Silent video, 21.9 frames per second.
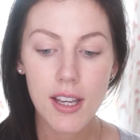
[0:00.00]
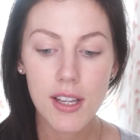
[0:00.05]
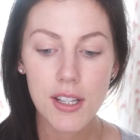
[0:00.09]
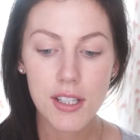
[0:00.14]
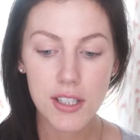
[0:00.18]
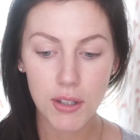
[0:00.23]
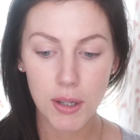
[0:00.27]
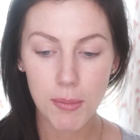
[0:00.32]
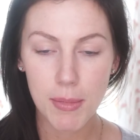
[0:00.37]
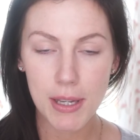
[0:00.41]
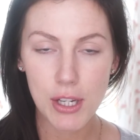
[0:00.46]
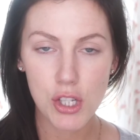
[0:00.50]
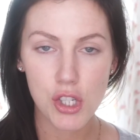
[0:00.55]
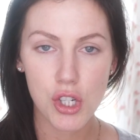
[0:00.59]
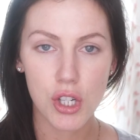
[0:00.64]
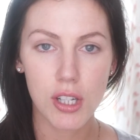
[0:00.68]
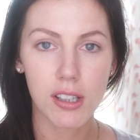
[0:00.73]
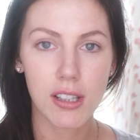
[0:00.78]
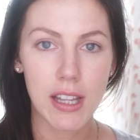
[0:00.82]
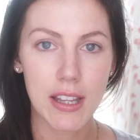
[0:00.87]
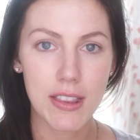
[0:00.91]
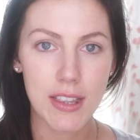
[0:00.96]
so I make sure
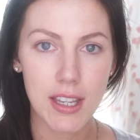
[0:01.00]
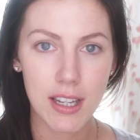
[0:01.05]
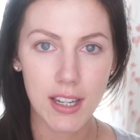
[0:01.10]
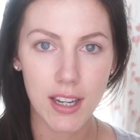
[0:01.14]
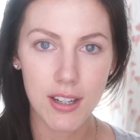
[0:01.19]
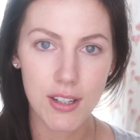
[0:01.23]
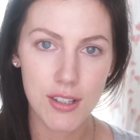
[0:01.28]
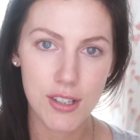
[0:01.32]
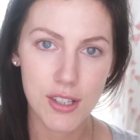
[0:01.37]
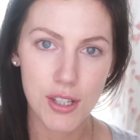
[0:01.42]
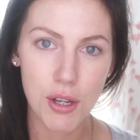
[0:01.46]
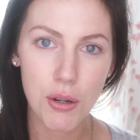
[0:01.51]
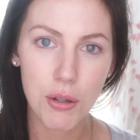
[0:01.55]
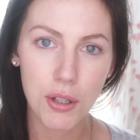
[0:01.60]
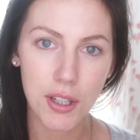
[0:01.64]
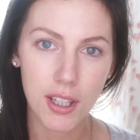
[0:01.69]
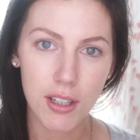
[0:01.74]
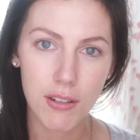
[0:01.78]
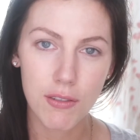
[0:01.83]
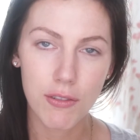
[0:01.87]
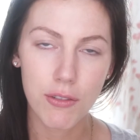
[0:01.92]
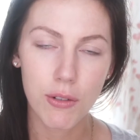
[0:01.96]
to let that kind of soak
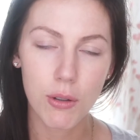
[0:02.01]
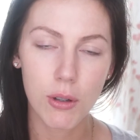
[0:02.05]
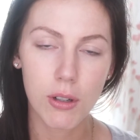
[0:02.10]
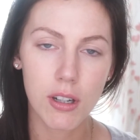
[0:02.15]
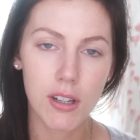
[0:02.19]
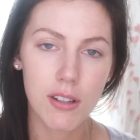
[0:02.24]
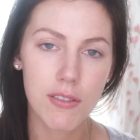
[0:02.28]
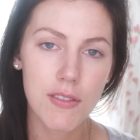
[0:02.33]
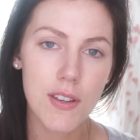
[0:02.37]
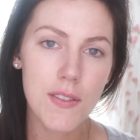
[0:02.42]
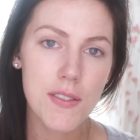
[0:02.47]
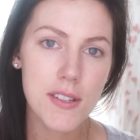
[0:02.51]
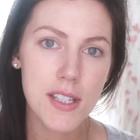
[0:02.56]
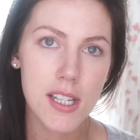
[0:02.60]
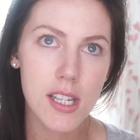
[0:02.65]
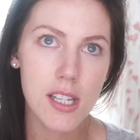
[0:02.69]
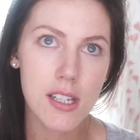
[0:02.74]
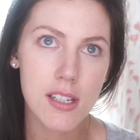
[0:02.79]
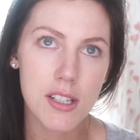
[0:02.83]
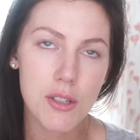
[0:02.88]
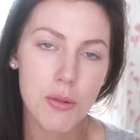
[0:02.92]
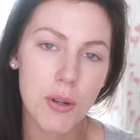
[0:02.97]
in for
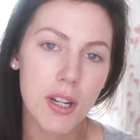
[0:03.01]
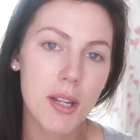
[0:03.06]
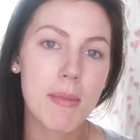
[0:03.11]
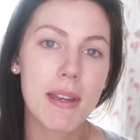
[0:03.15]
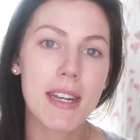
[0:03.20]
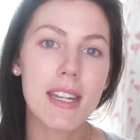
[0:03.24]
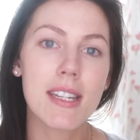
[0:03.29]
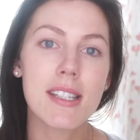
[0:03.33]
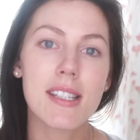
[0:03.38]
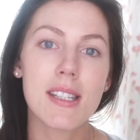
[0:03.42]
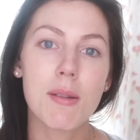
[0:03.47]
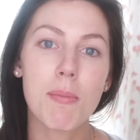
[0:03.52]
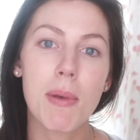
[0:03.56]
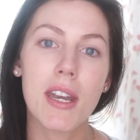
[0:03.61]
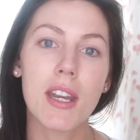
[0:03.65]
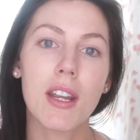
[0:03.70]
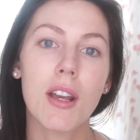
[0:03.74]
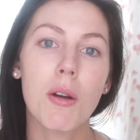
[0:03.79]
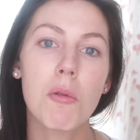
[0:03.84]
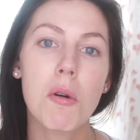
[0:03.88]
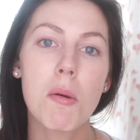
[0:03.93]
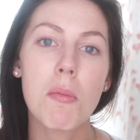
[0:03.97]
15 to 20 minutes
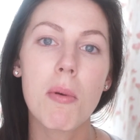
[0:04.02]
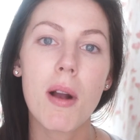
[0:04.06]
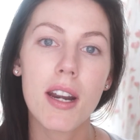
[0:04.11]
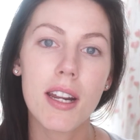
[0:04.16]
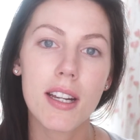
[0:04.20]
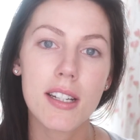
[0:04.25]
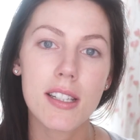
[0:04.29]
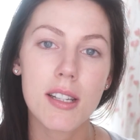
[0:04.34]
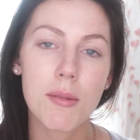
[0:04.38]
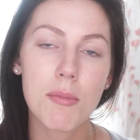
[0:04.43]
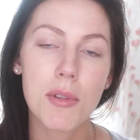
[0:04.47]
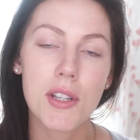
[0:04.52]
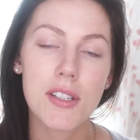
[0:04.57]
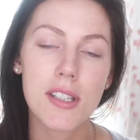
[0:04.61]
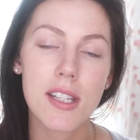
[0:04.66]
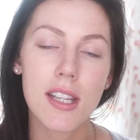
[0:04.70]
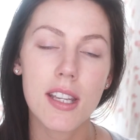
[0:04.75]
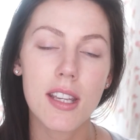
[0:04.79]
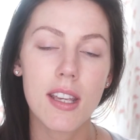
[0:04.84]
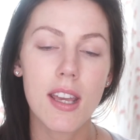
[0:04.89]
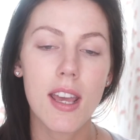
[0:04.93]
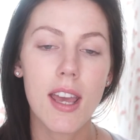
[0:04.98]
depending on what product I'm using,